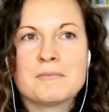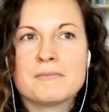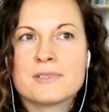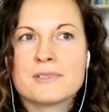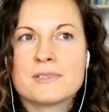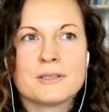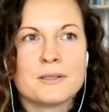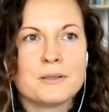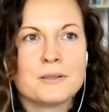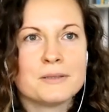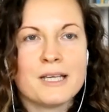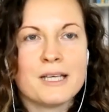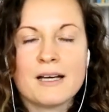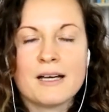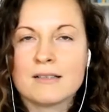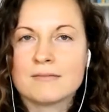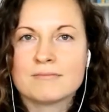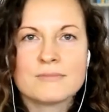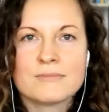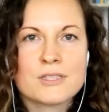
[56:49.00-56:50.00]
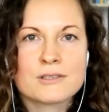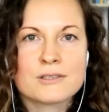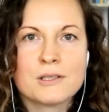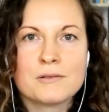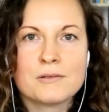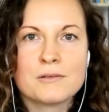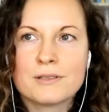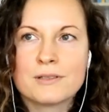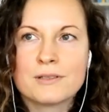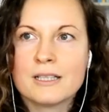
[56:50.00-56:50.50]
Um, so yeah,
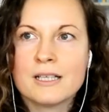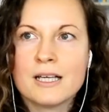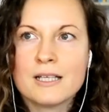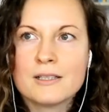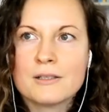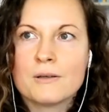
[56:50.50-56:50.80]
just go for it.